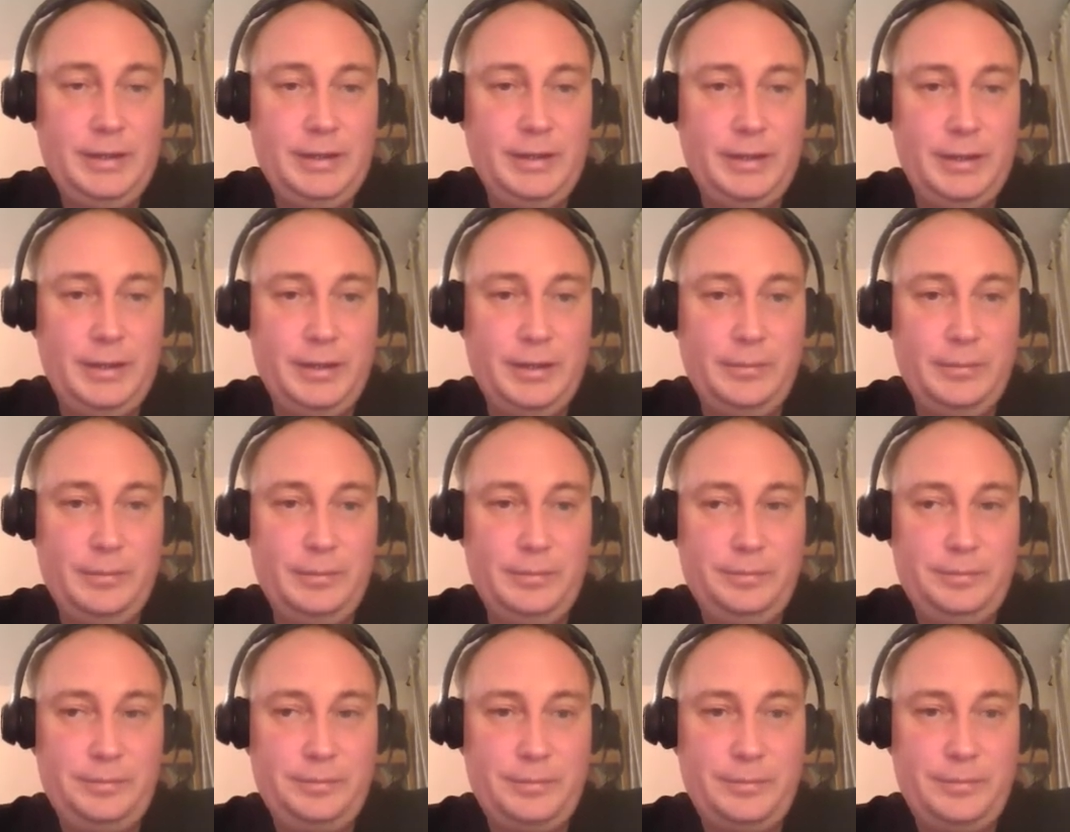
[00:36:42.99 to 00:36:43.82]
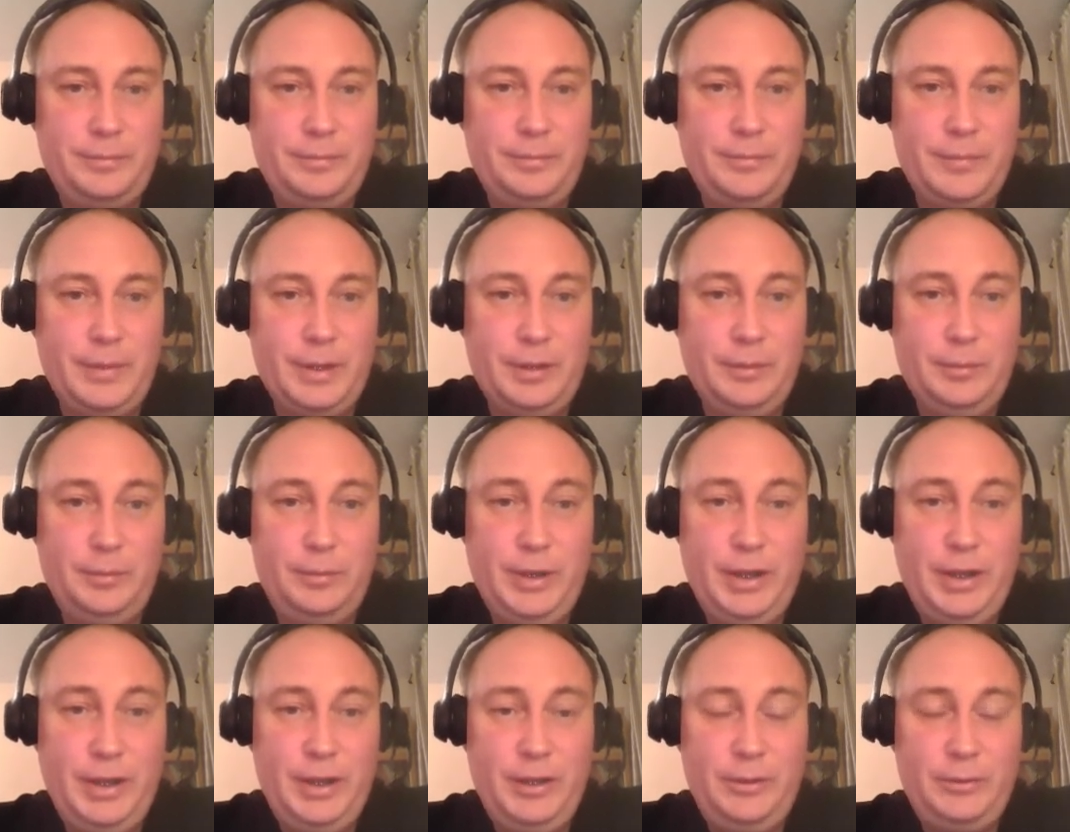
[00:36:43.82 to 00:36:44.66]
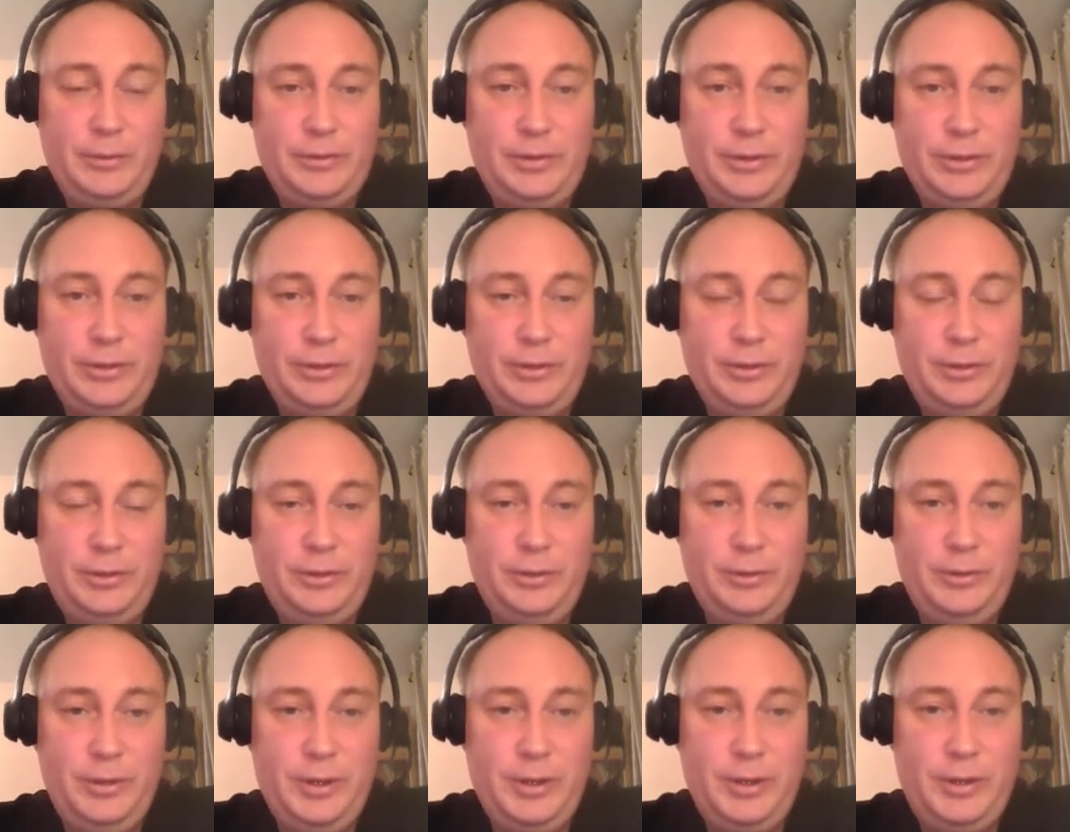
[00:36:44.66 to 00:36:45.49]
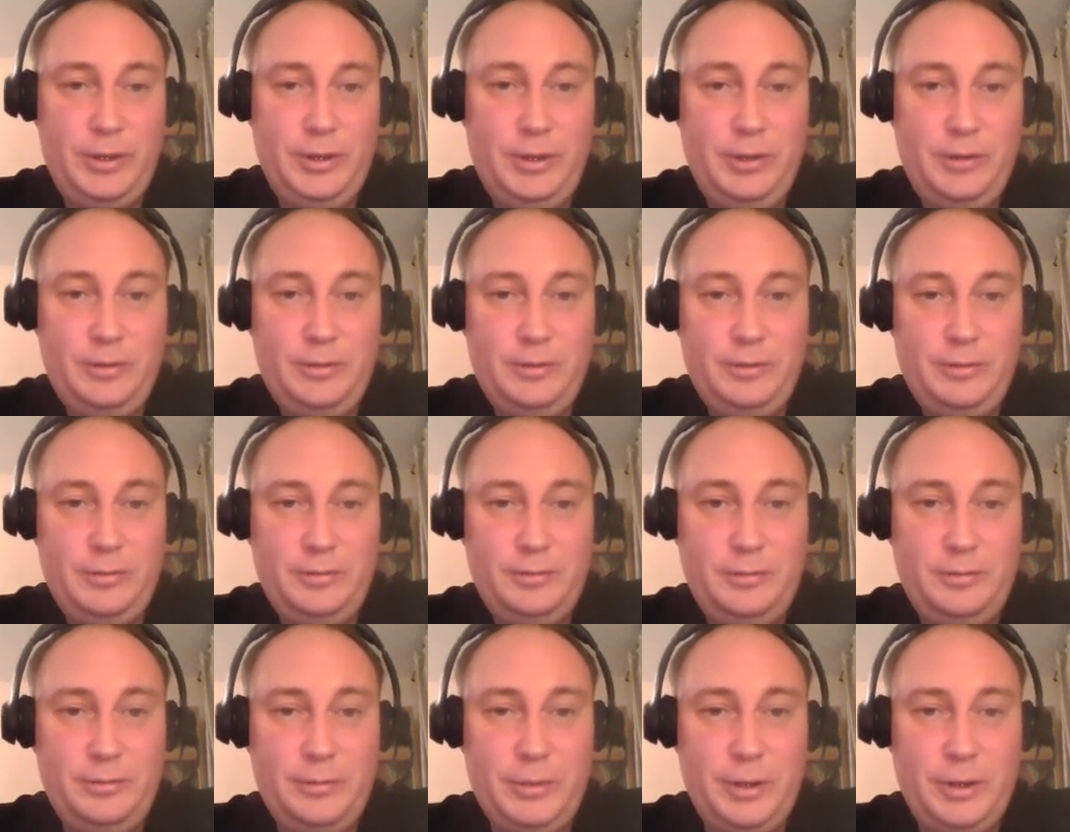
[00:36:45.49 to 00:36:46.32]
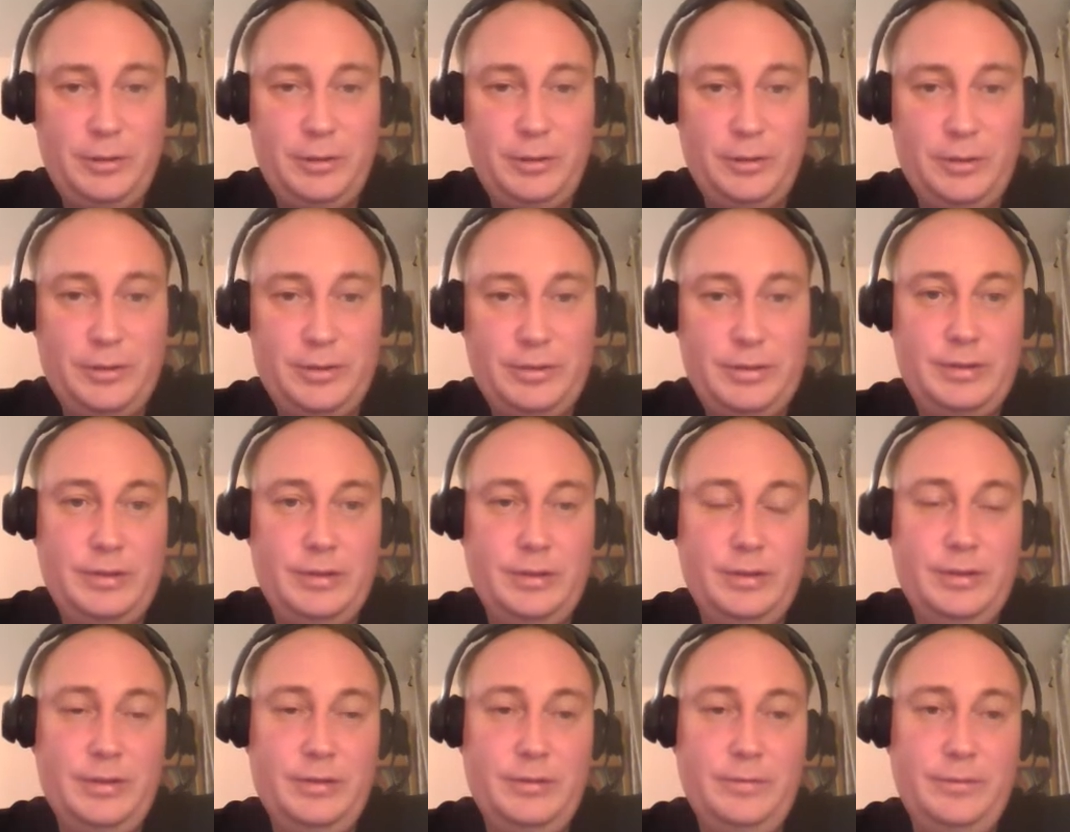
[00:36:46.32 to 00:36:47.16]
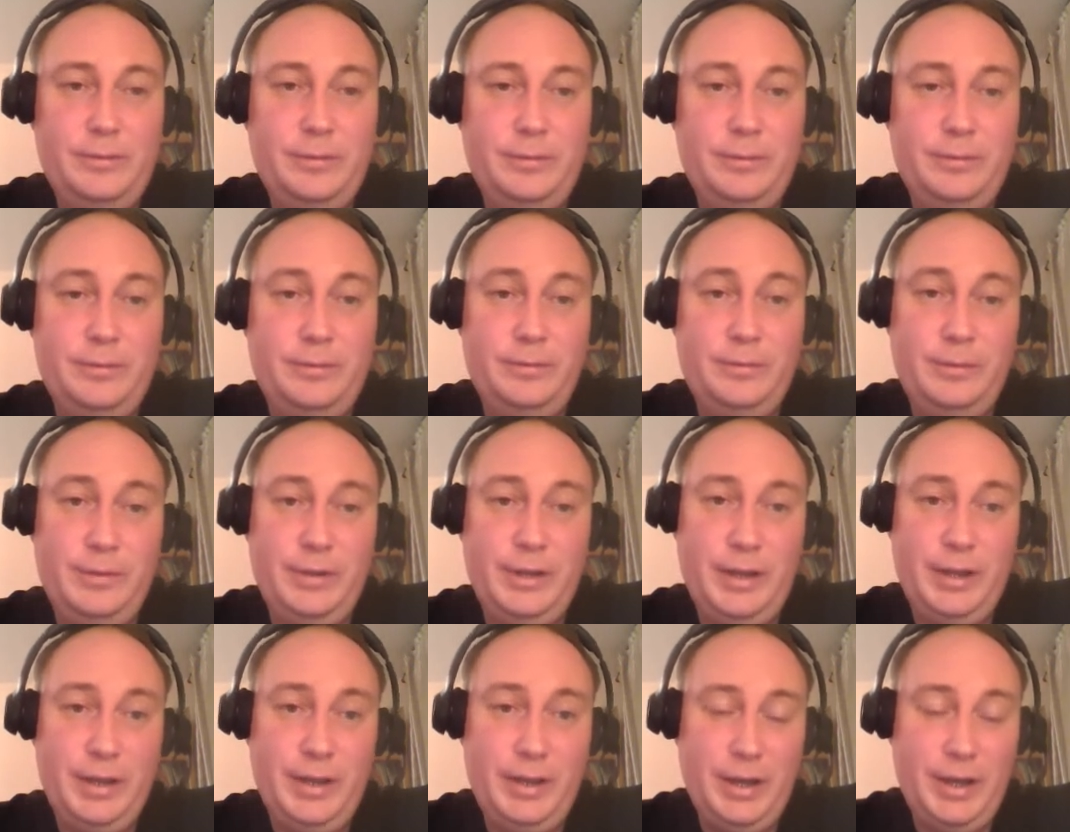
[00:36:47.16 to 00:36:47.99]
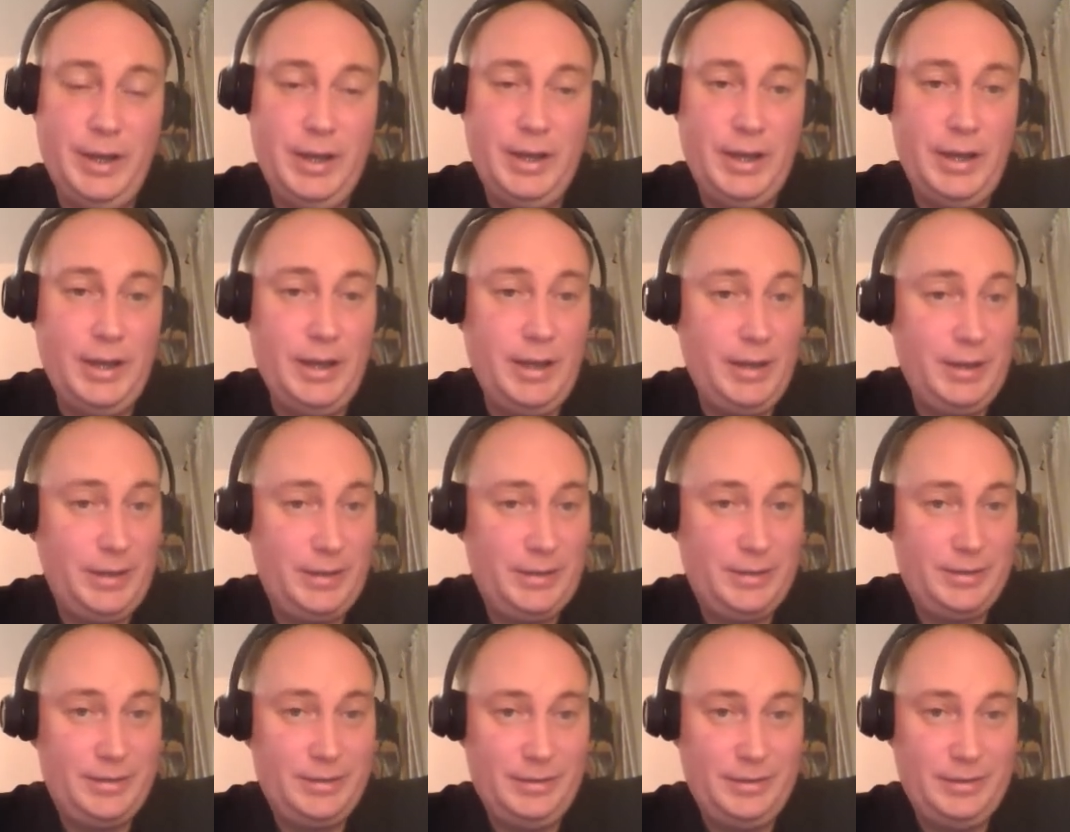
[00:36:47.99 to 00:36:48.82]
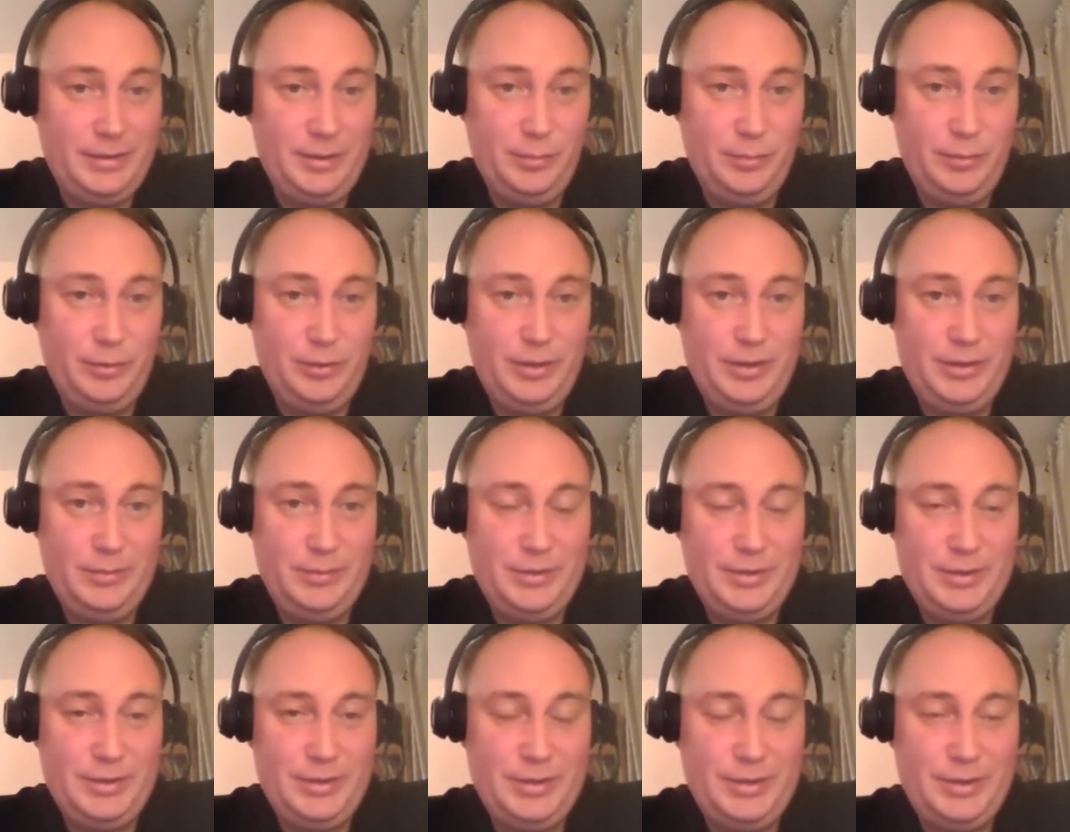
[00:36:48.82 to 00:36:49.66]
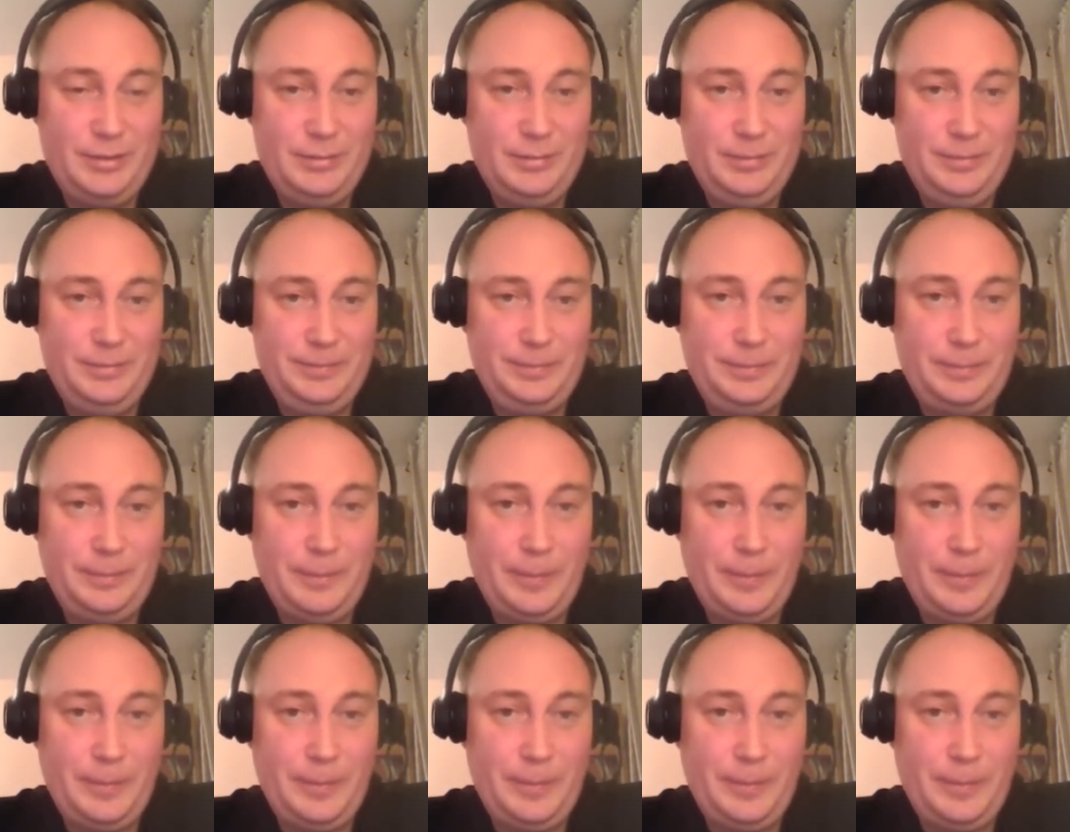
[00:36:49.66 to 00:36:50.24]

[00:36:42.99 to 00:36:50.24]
Alpine Linux is not unique here because for AIX operating system